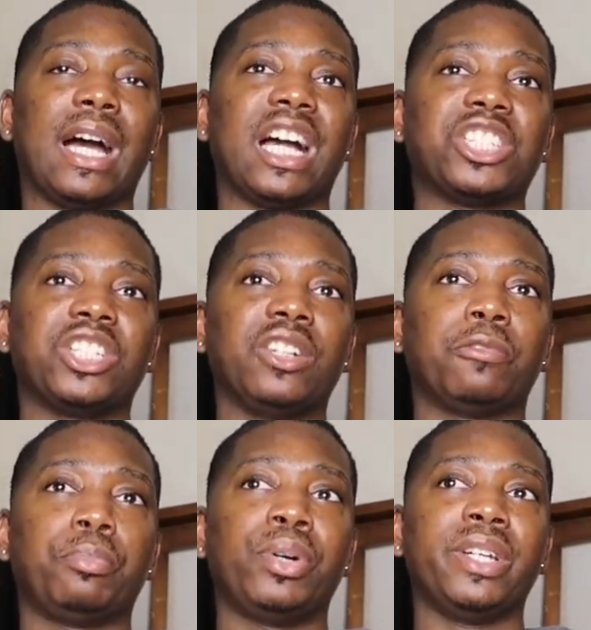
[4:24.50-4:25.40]

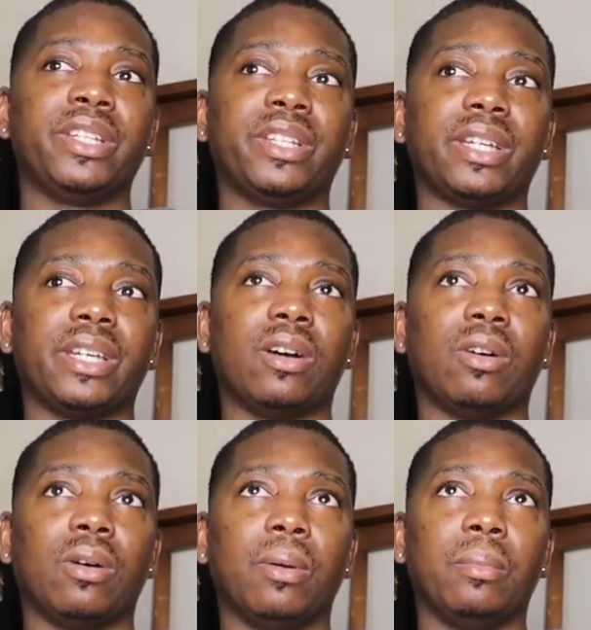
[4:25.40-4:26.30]
have put
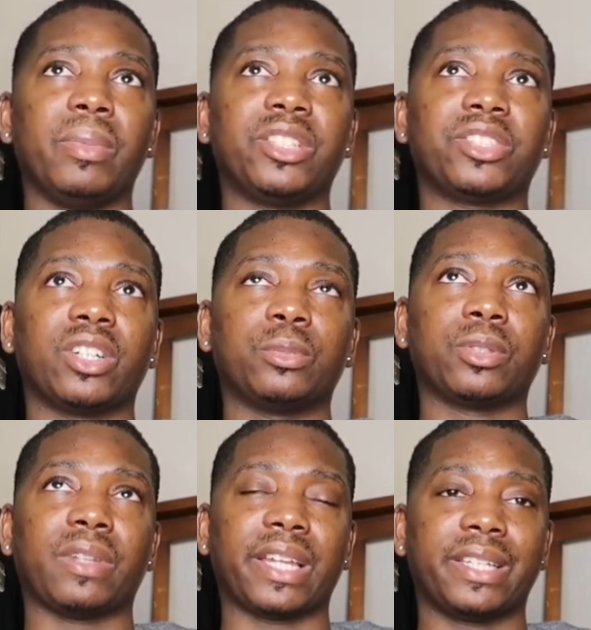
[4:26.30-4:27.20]
in terms
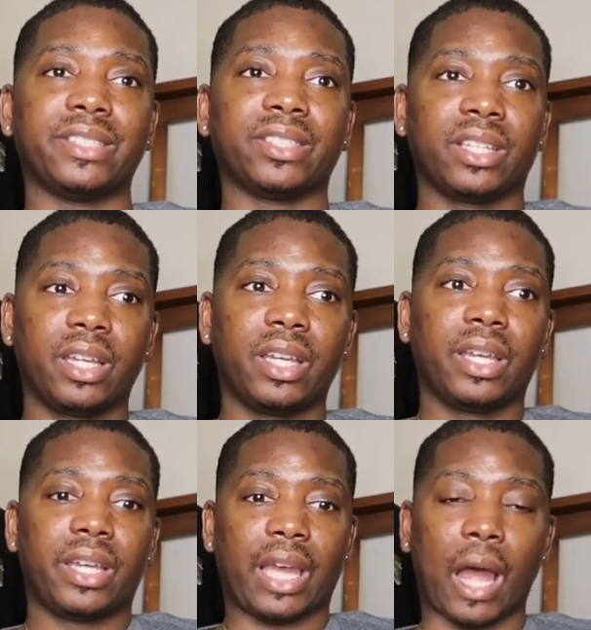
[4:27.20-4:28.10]
of like his,
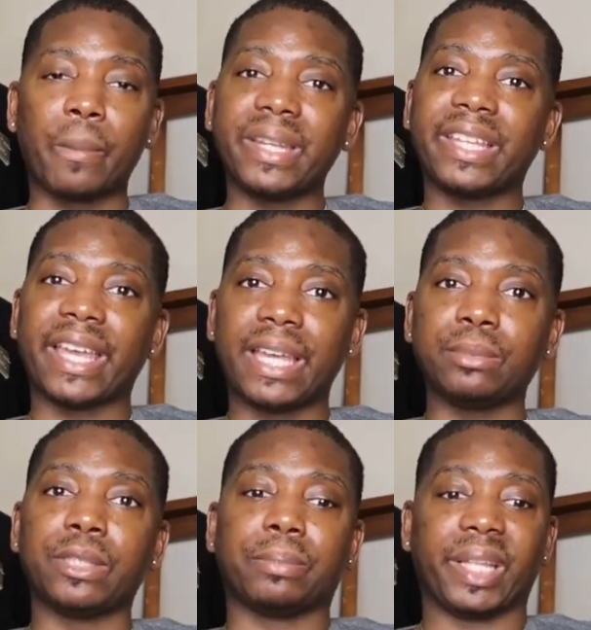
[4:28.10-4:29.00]
how many
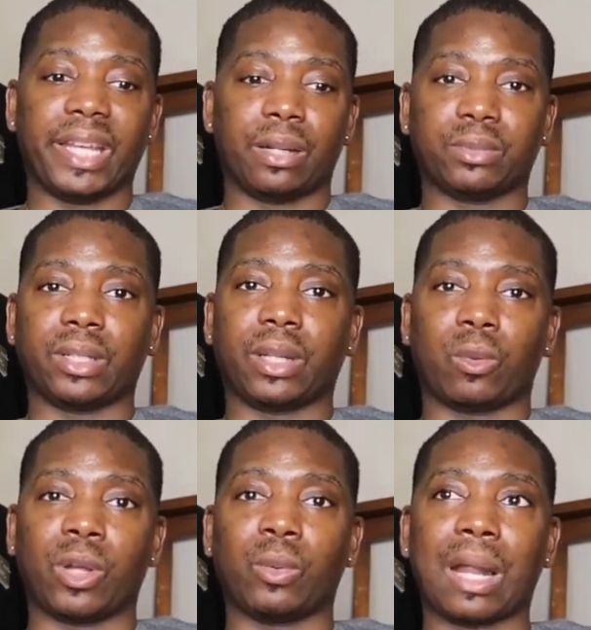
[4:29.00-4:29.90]
games he played. I'm just, you
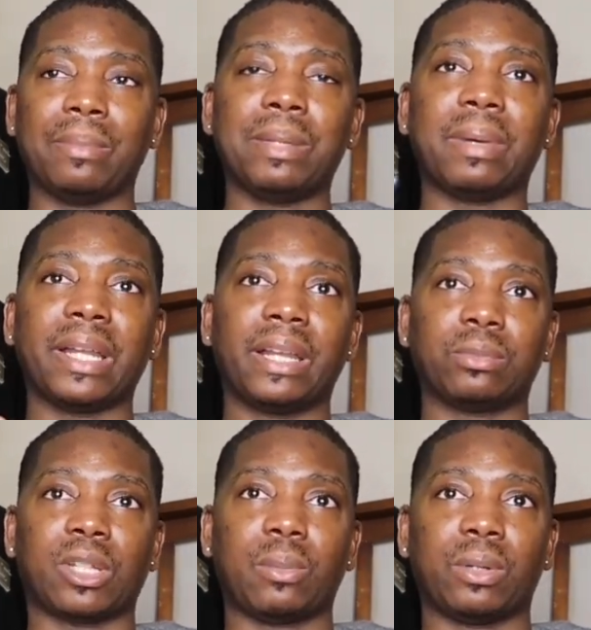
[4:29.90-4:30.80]
know, and what I mean by that,
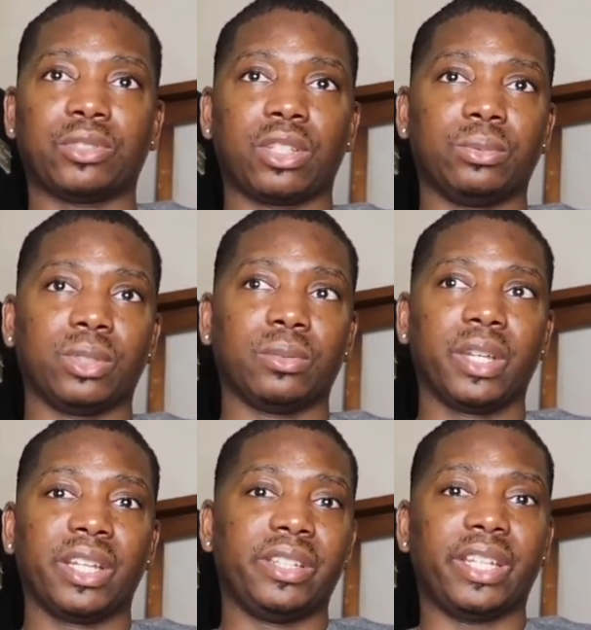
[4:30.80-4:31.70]
I'm talking about in terms
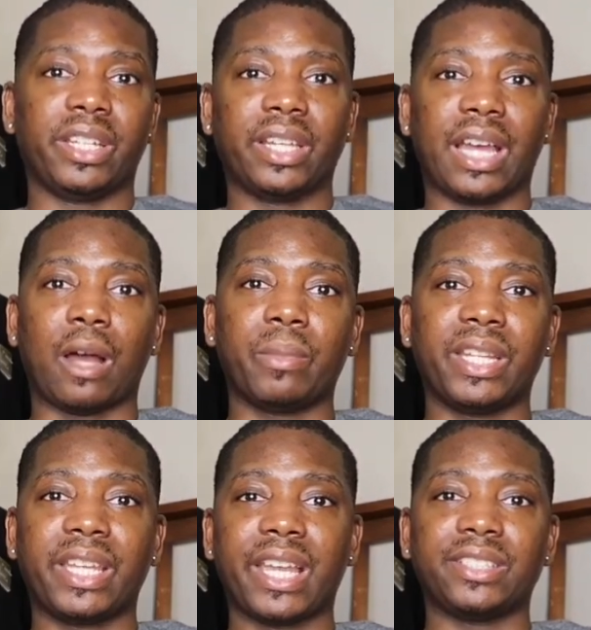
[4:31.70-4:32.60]
of did how
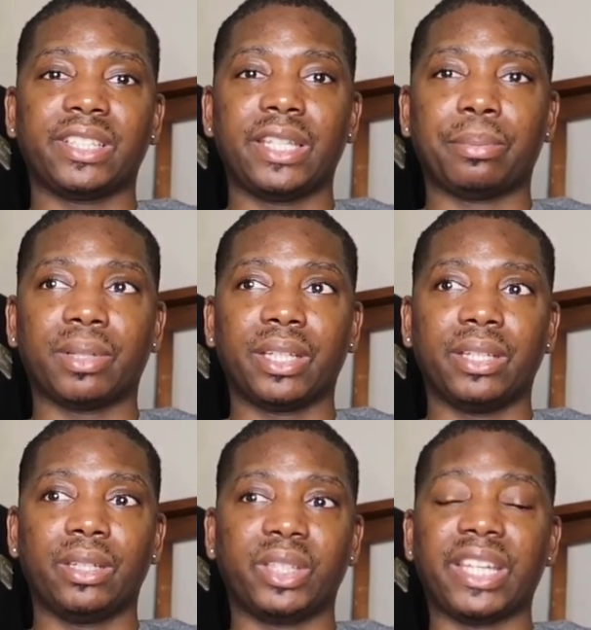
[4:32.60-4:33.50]
many games did he
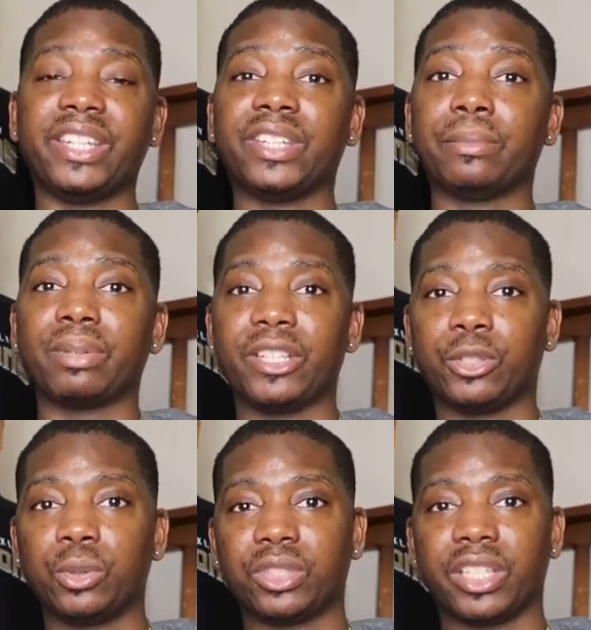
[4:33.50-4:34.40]
play that he didn't play
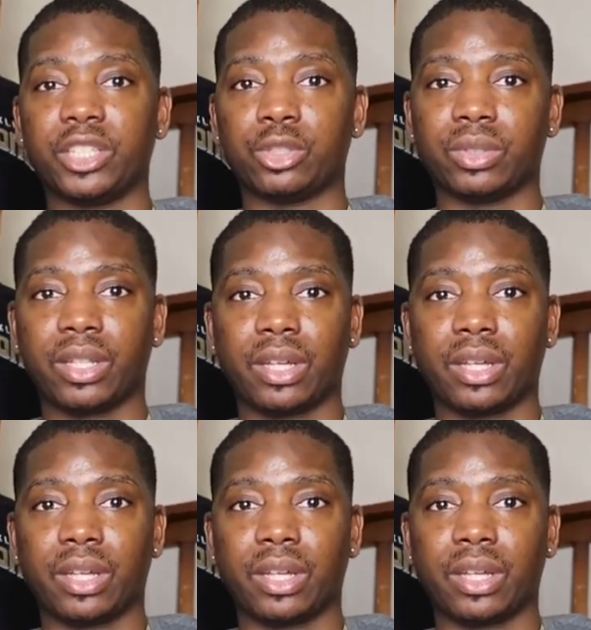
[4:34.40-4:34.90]
due to injury?